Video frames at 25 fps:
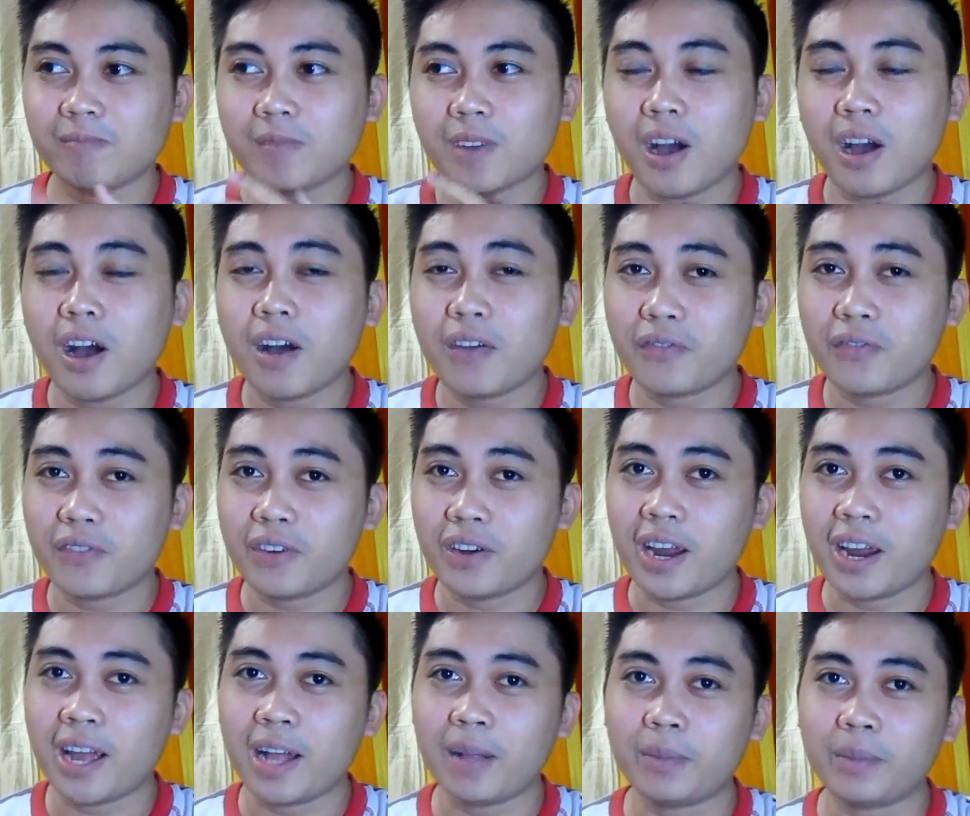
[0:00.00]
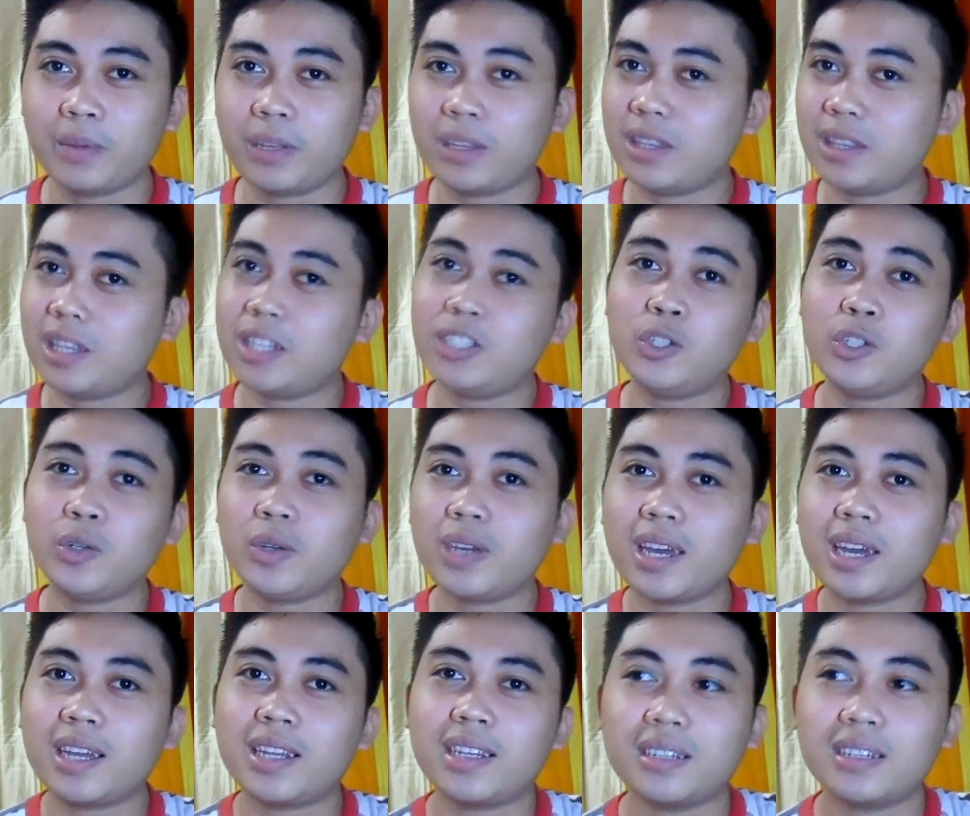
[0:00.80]
offer help, that
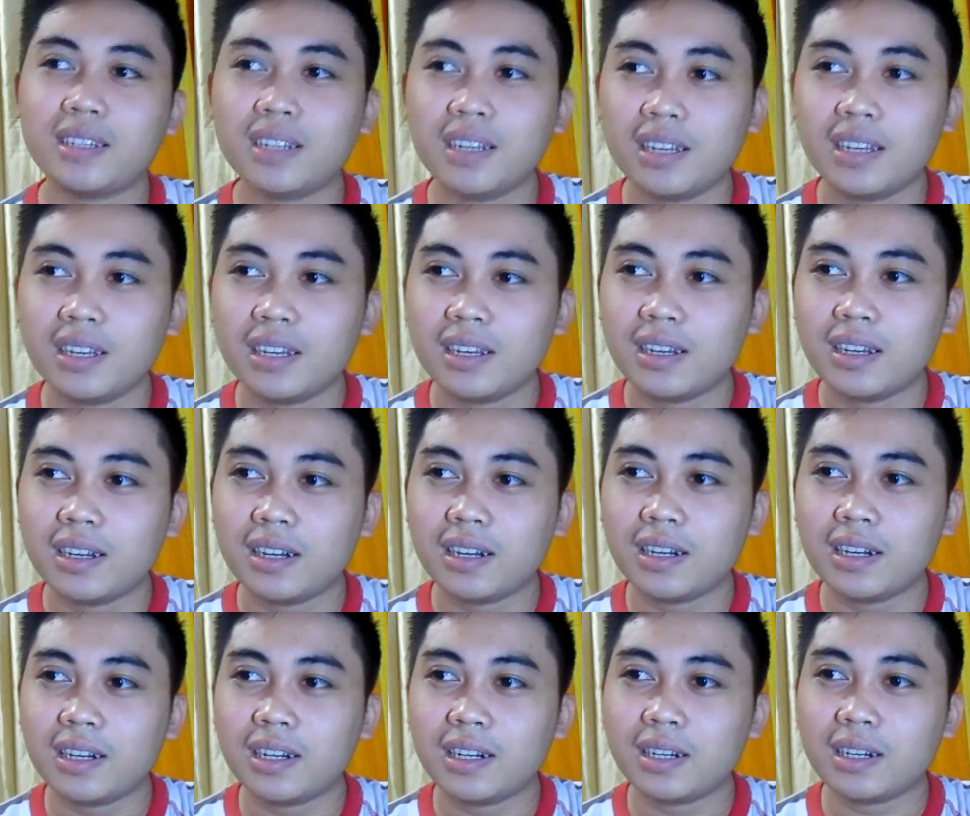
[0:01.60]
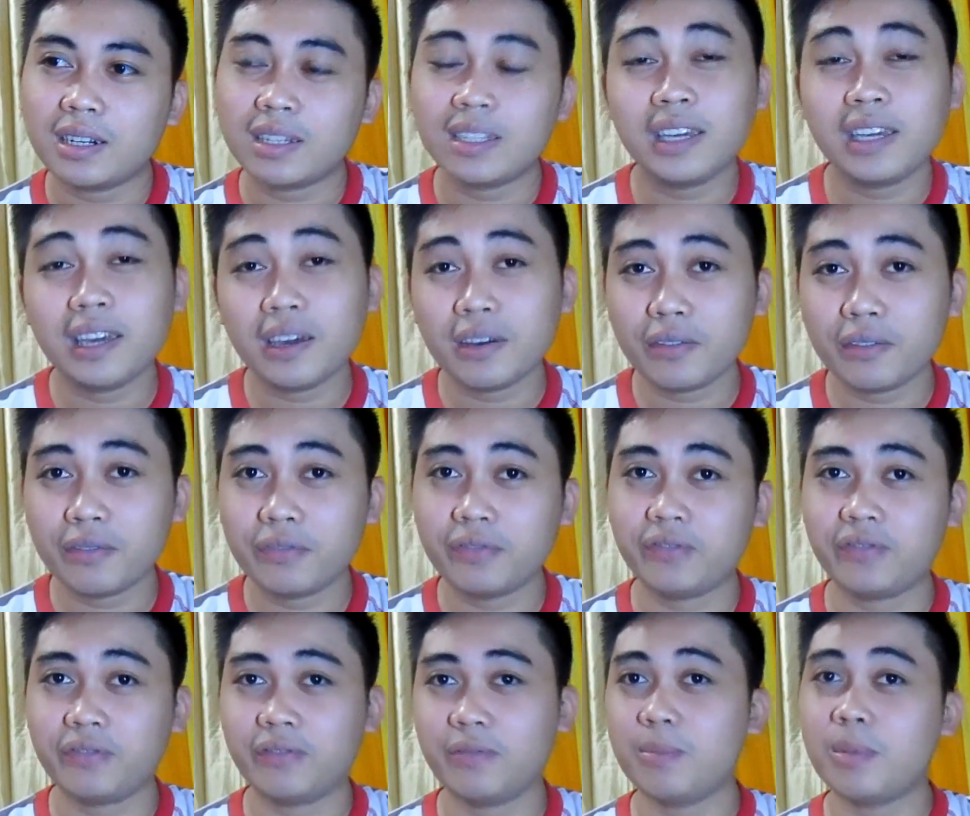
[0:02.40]
you can
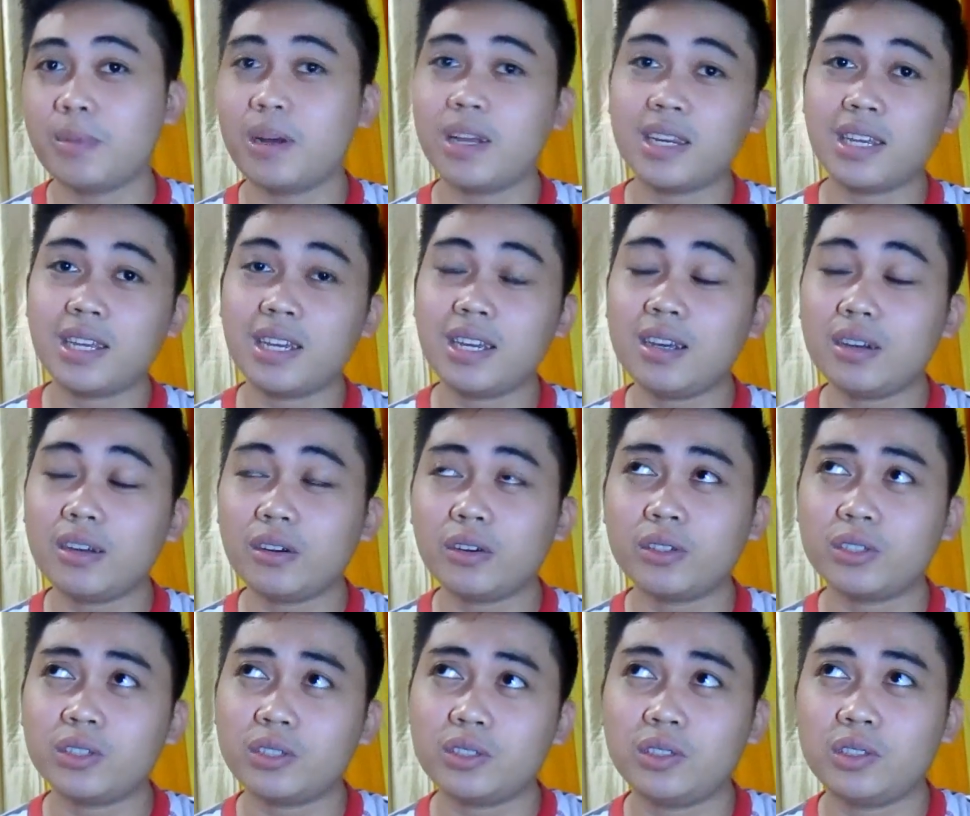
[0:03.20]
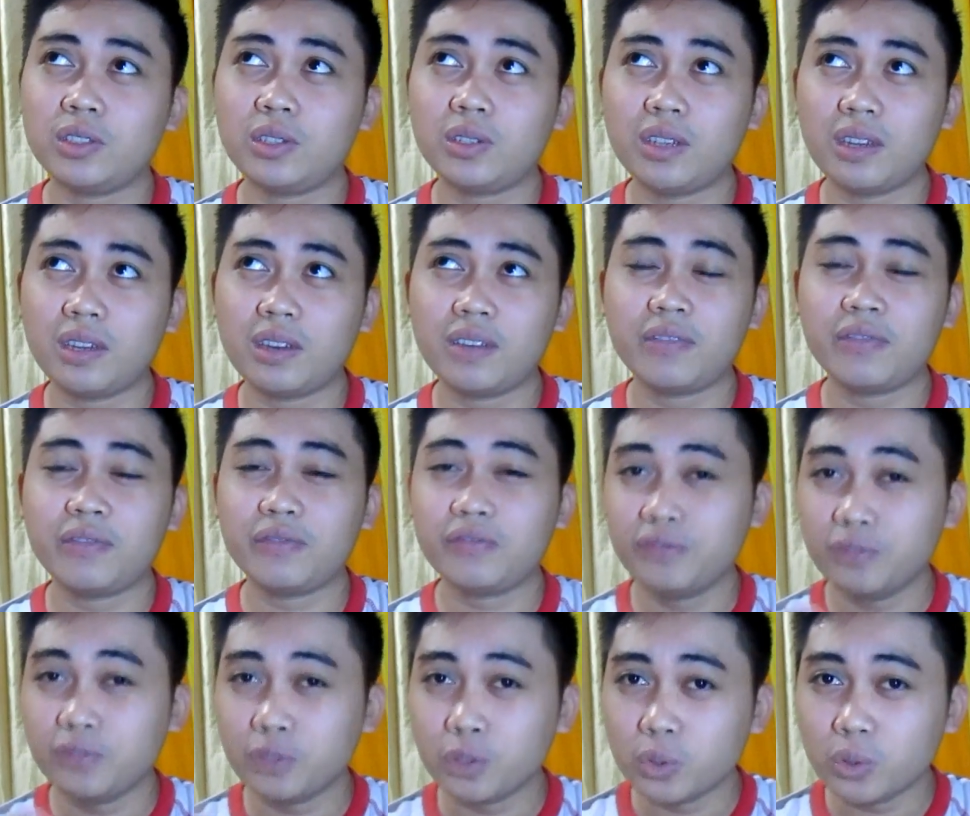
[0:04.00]
give money or to give
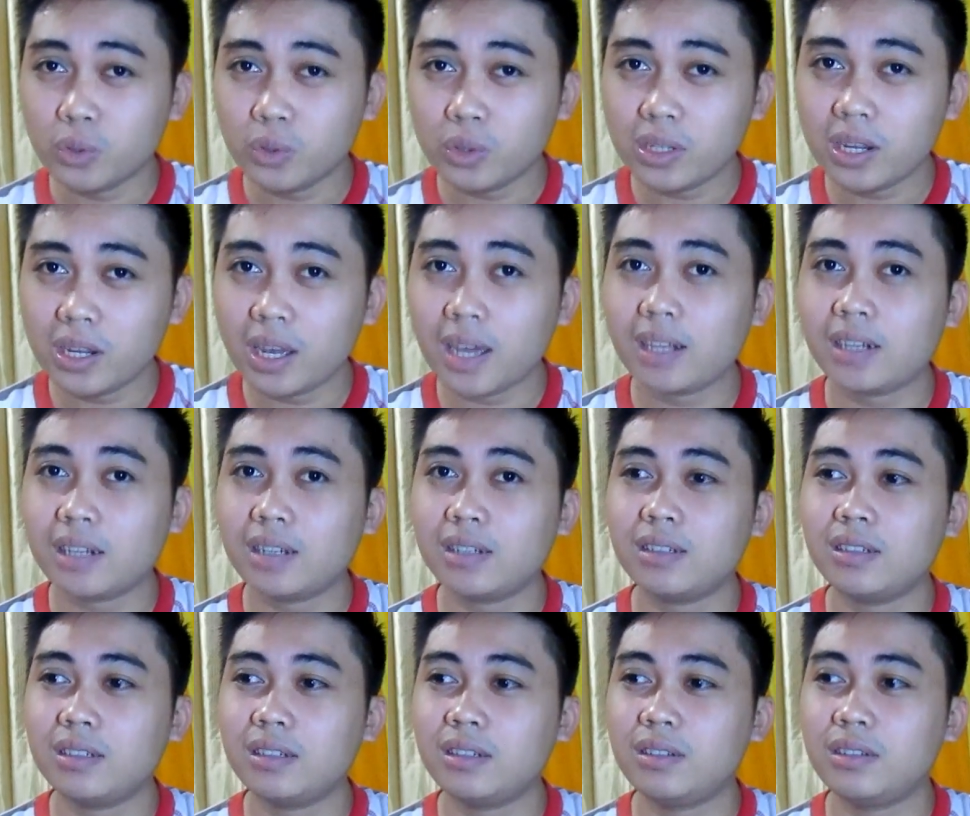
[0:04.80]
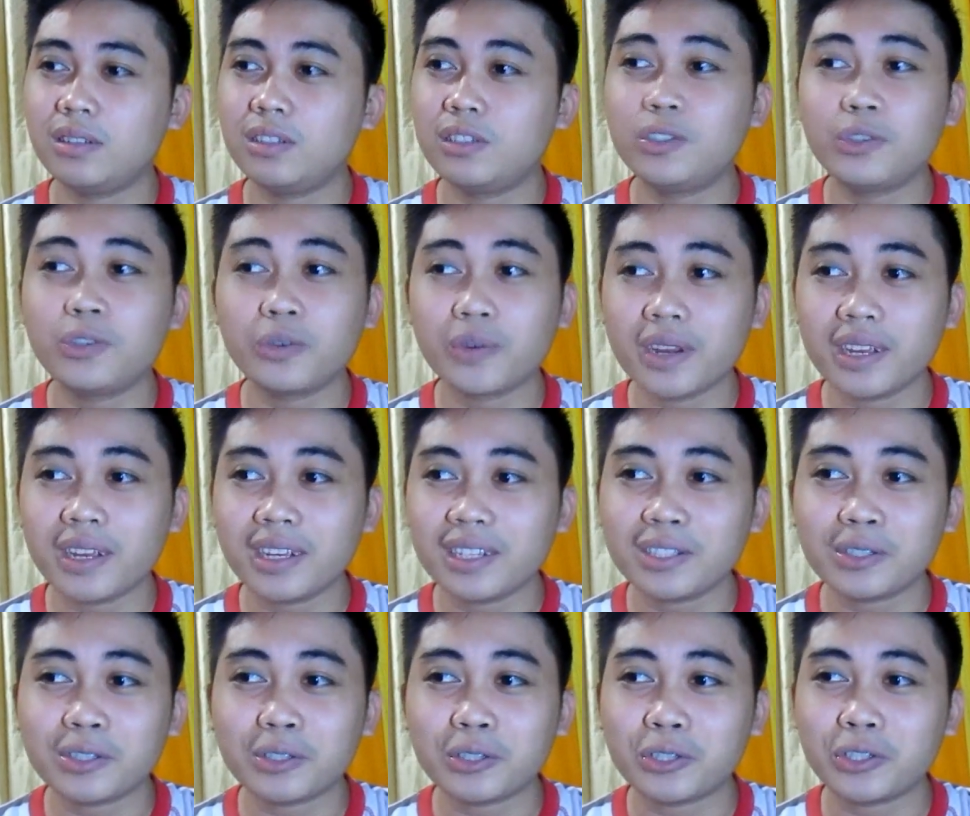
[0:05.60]
food and
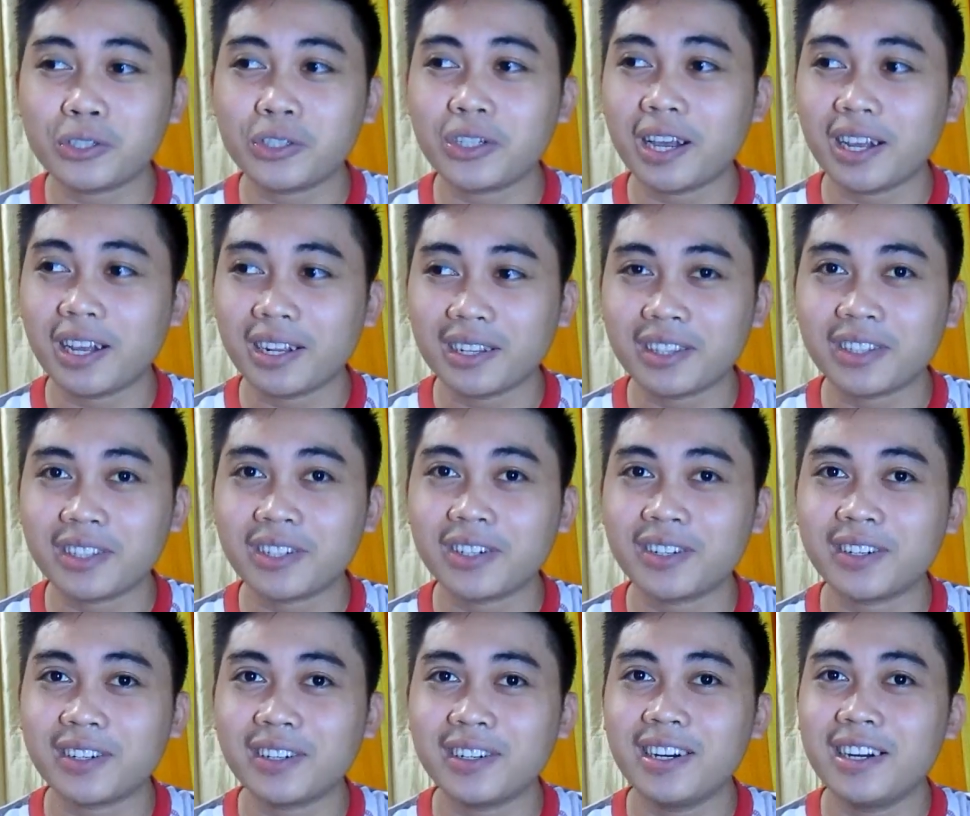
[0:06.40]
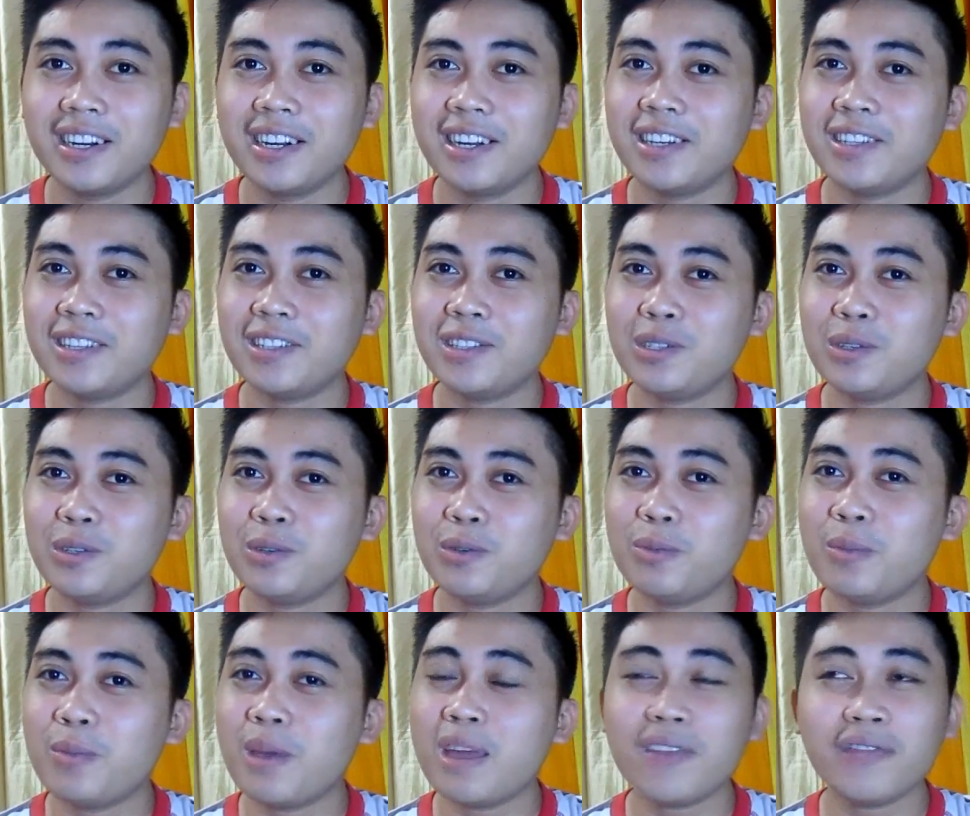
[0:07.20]
drinks or shelter
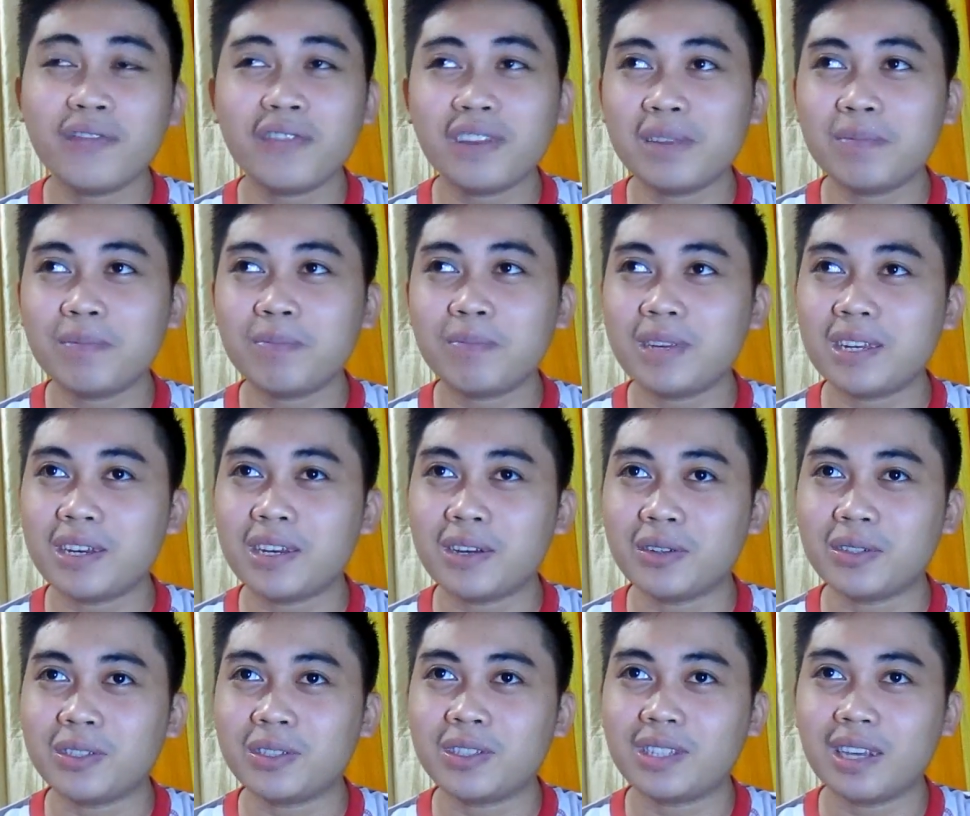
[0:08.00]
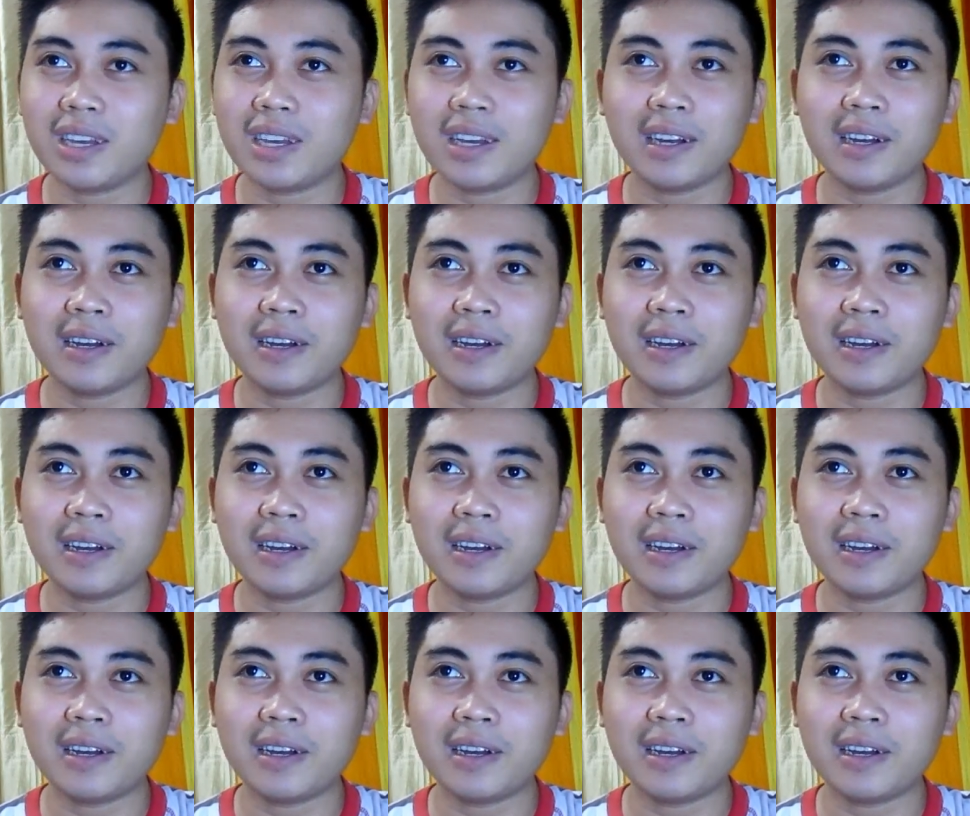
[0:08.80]
to many Filipinos,